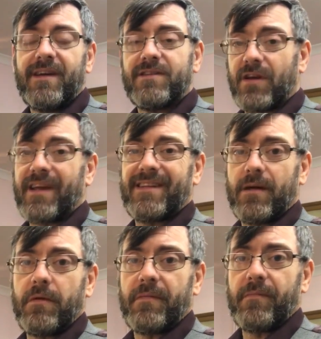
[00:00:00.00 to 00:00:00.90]
So I'm going to
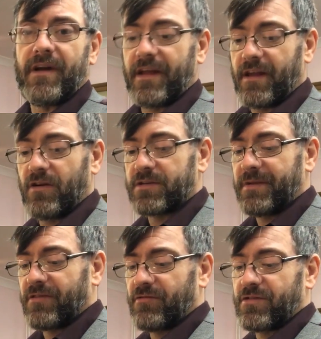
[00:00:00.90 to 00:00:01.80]
double my money. It cost
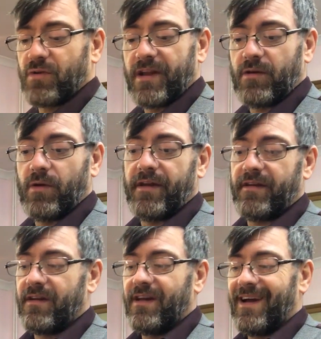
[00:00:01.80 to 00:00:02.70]
me 120
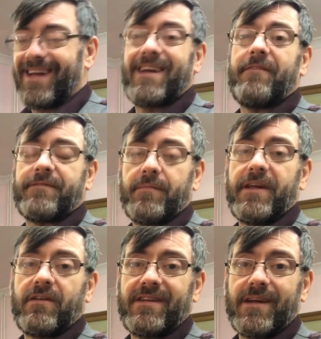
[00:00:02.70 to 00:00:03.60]
quid. I'm
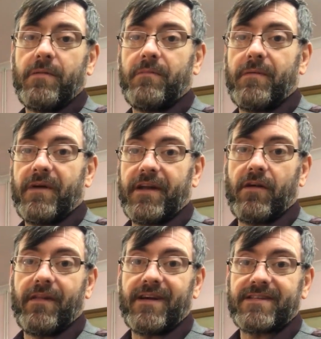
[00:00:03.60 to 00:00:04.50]
comfortably going to double my money
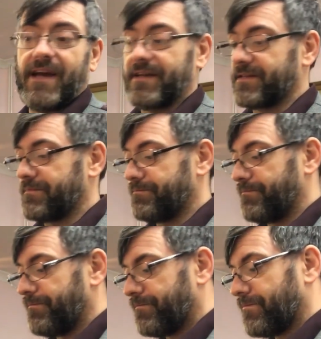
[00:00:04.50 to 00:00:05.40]
on that set.
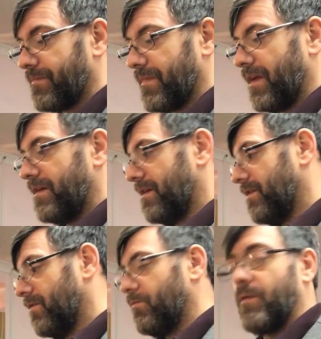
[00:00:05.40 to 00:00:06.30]

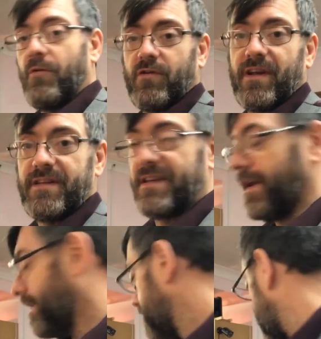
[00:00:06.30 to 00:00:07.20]
What more can I
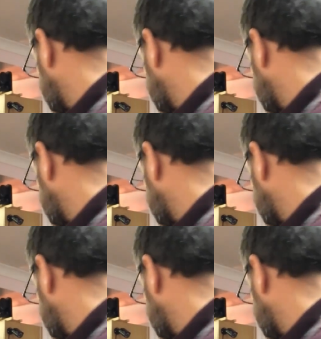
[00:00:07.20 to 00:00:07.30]
say?